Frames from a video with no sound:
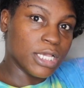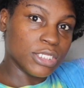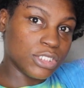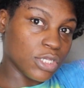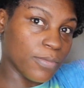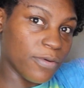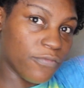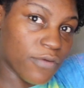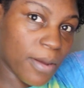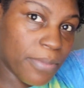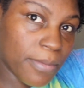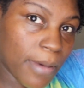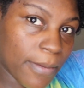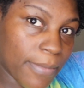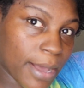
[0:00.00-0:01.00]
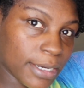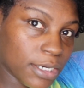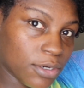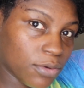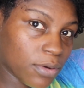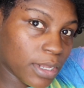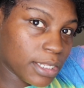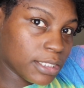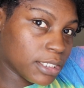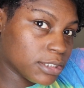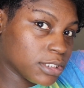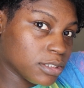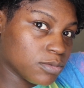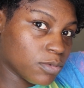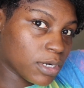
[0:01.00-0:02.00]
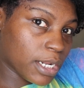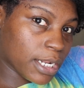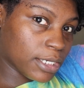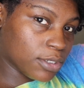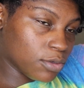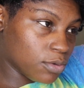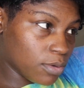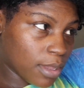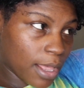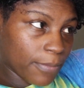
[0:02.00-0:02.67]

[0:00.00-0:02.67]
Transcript: So before I put my bonnet on, this is what I do.